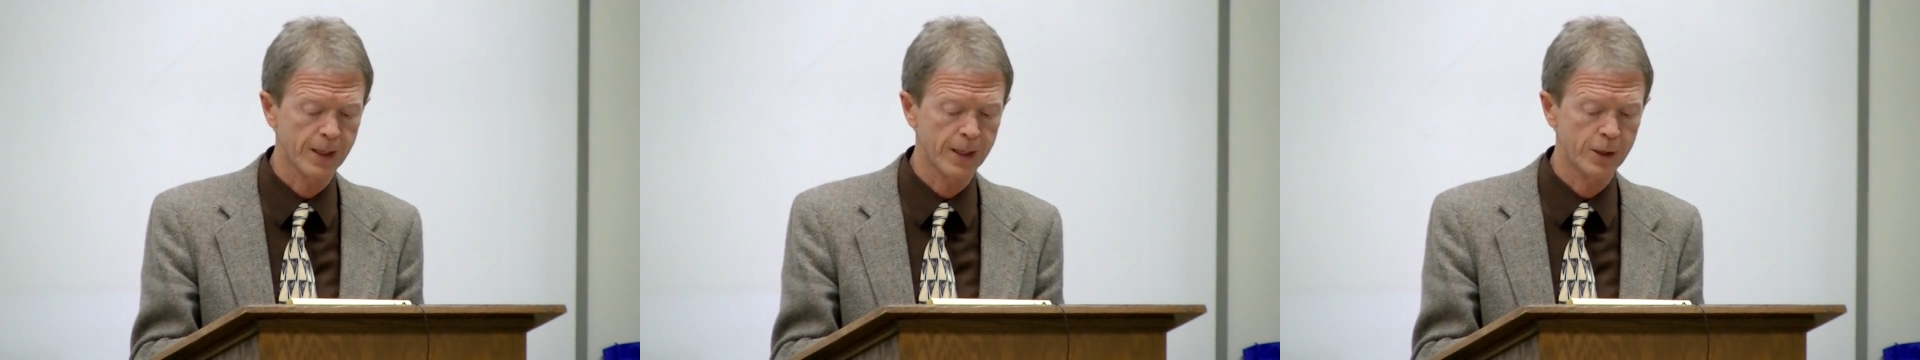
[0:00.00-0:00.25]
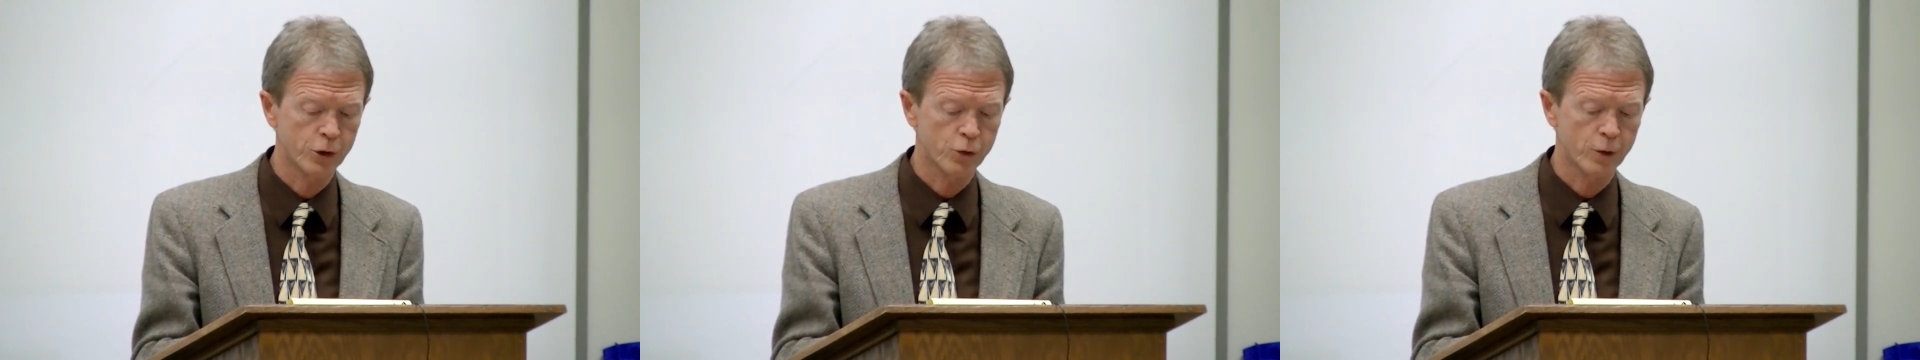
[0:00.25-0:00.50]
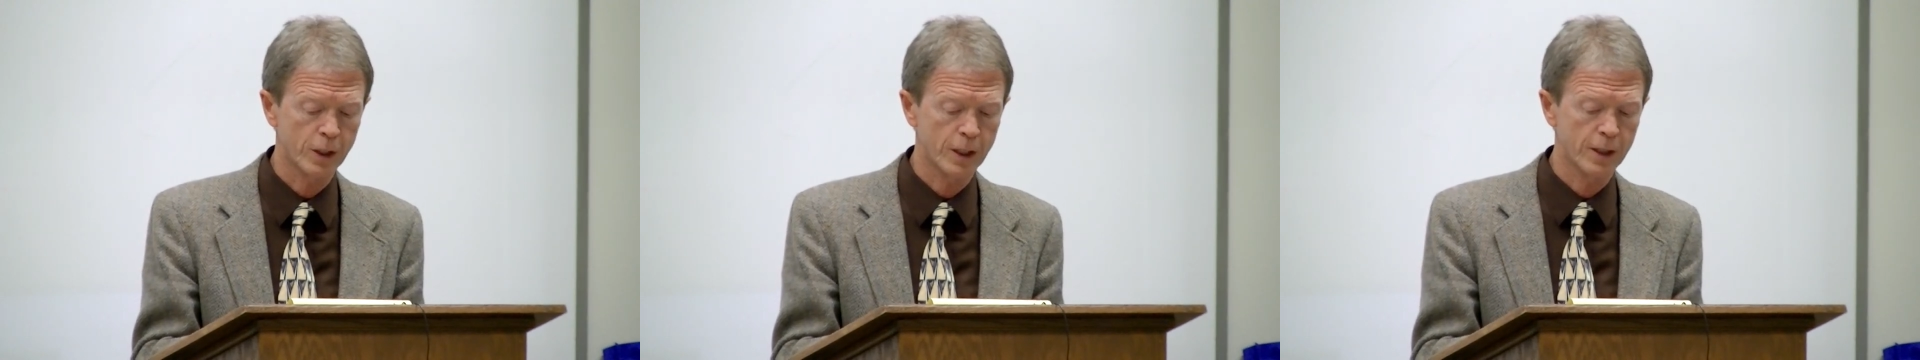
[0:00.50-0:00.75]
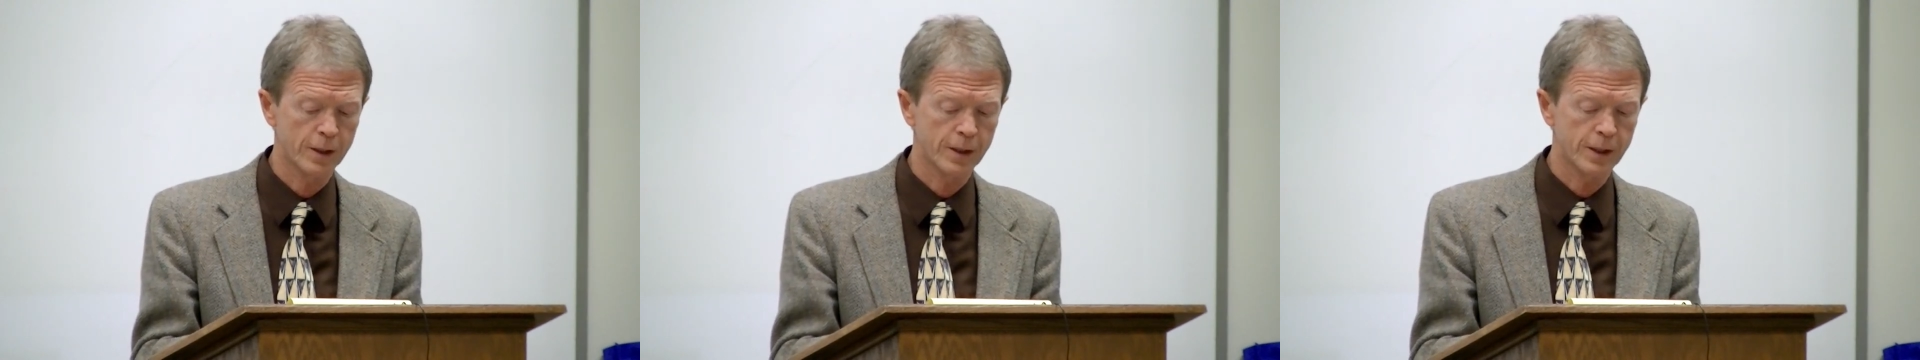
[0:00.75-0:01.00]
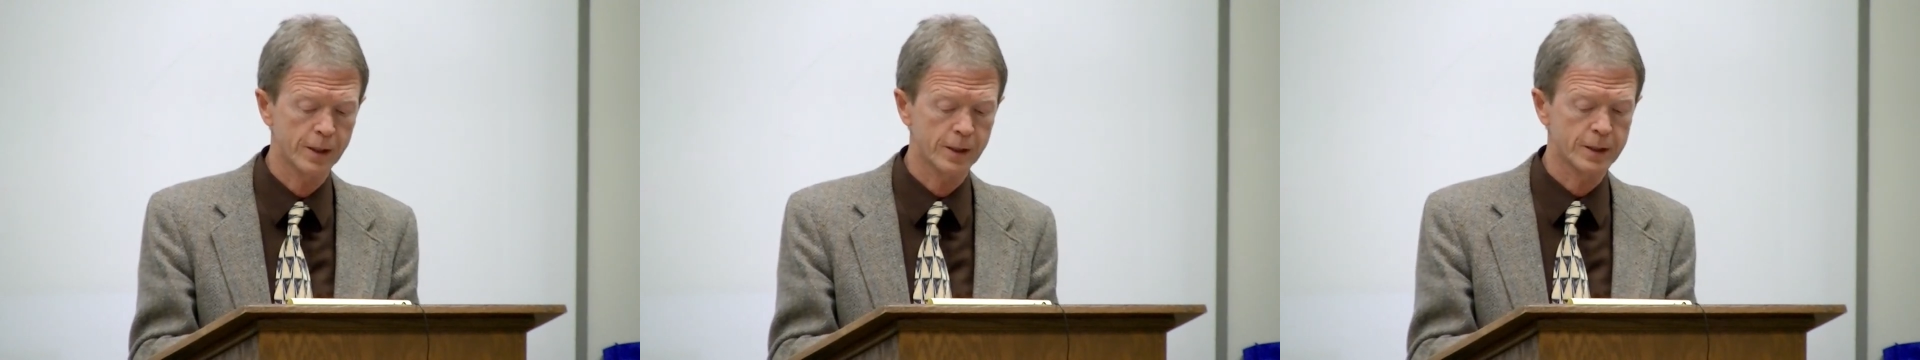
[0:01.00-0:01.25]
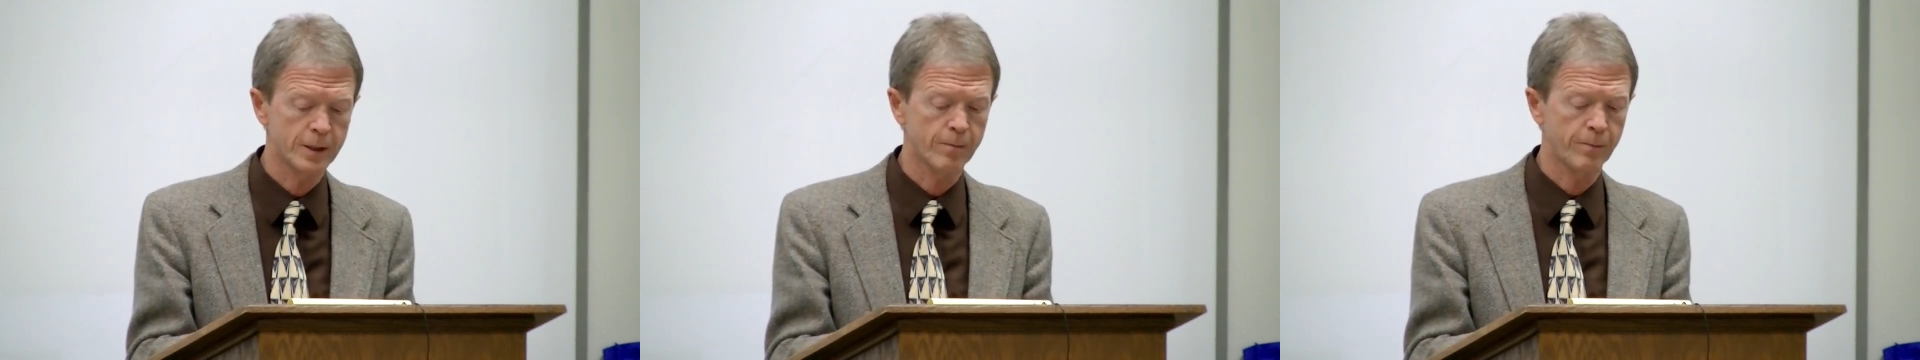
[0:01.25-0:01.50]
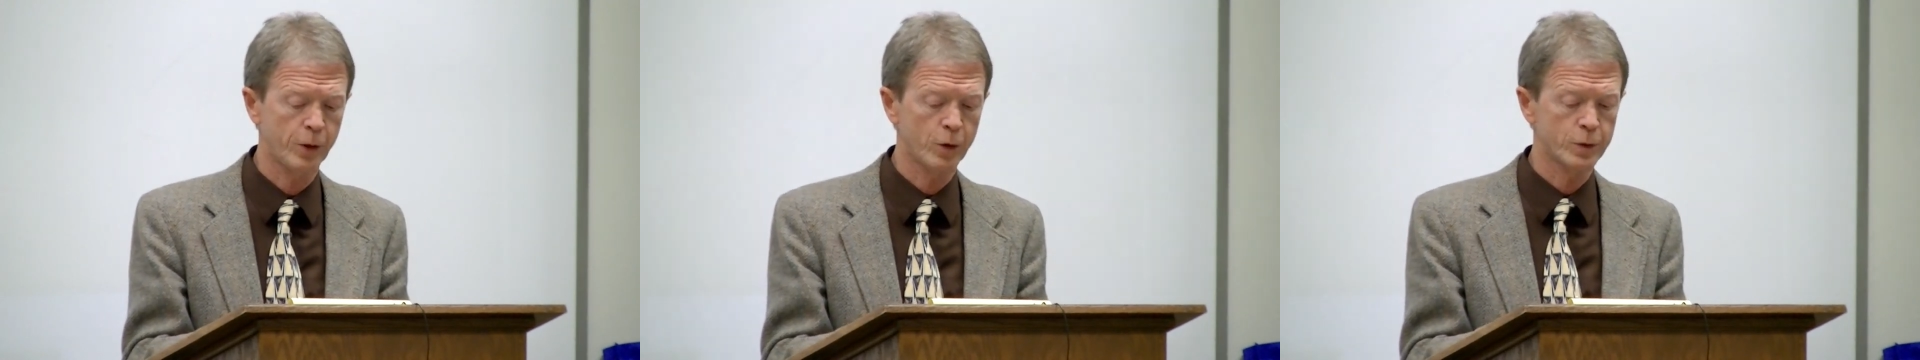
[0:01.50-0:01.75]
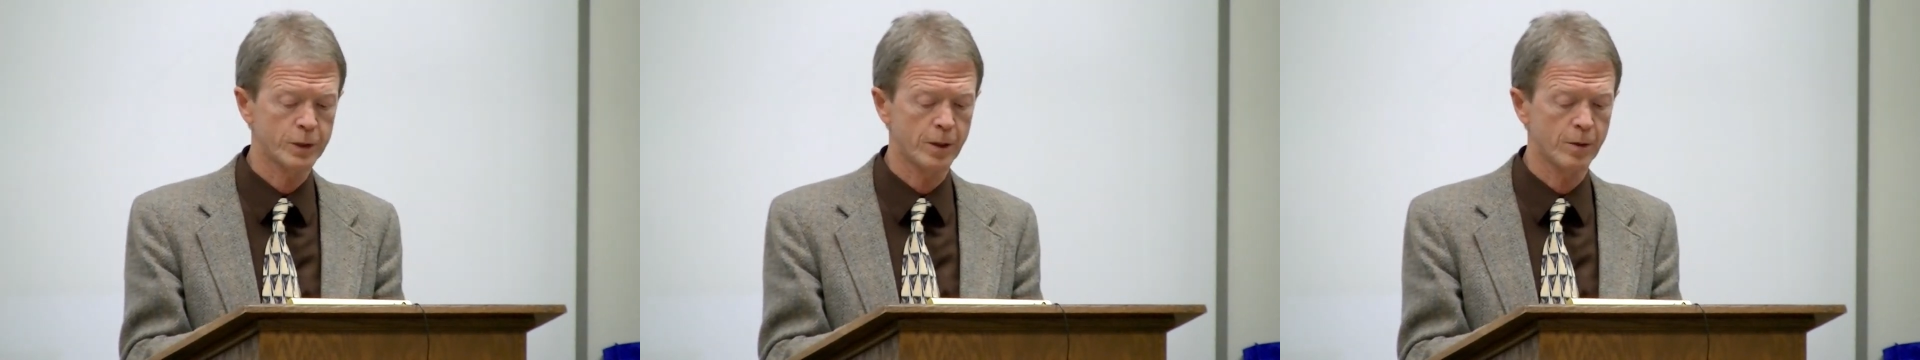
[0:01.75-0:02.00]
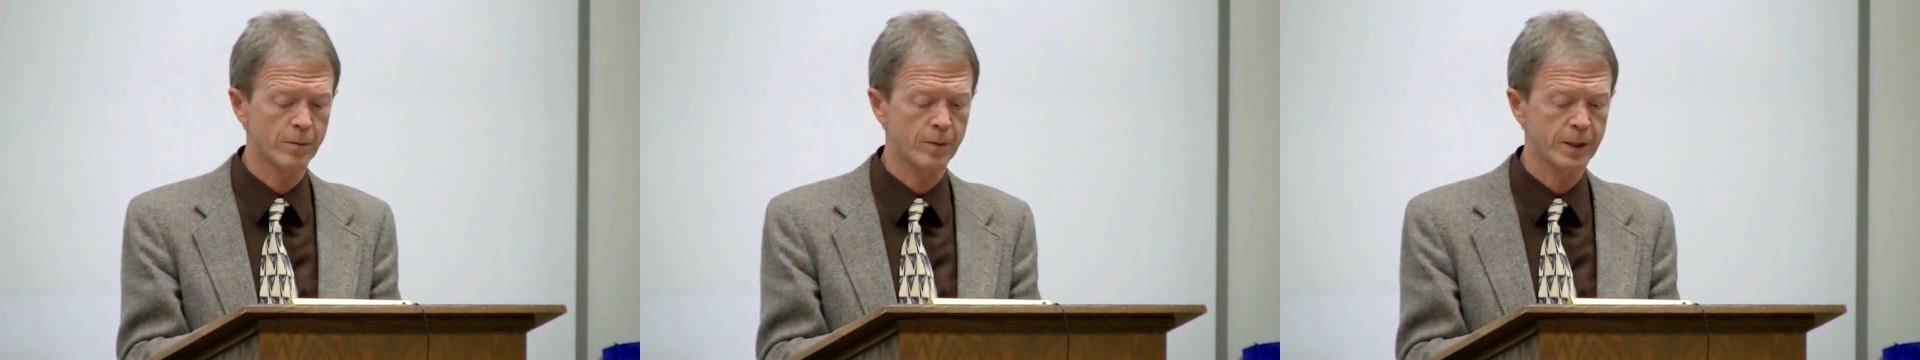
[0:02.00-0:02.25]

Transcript: entry in the symposium